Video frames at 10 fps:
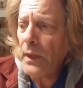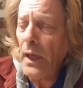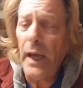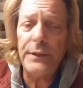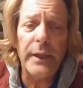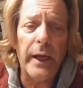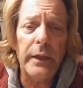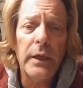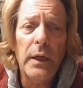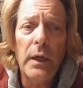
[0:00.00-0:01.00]
I
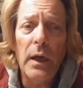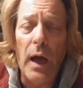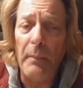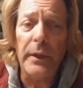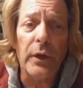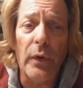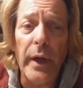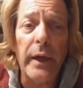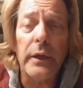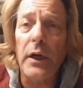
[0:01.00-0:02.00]
said, I'm going to go
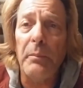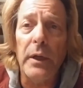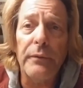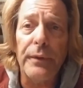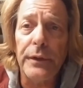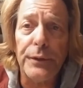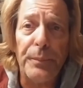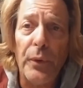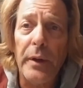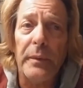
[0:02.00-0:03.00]
ahead and come in for this
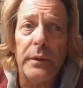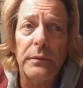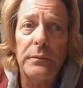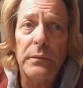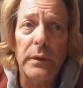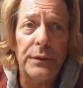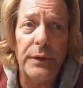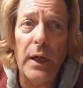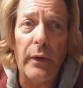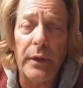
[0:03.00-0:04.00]
appointment and
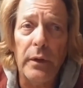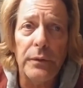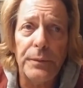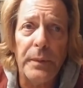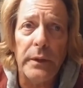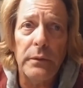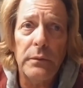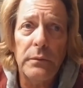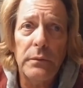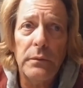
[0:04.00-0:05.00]
see how it goes. But
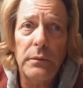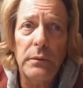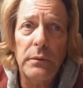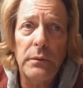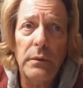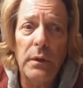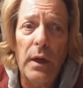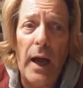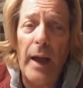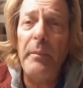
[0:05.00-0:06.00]

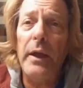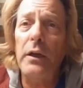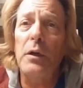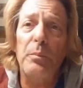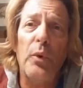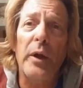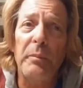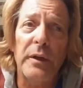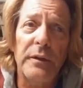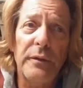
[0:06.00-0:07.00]
I made an
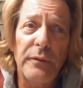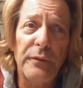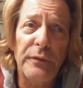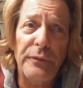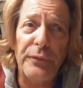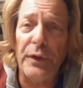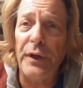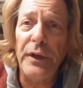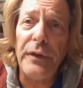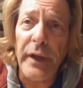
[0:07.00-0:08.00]
appointment for
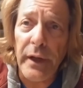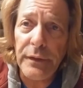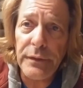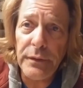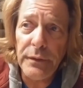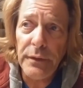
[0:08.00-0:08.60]
another dentist.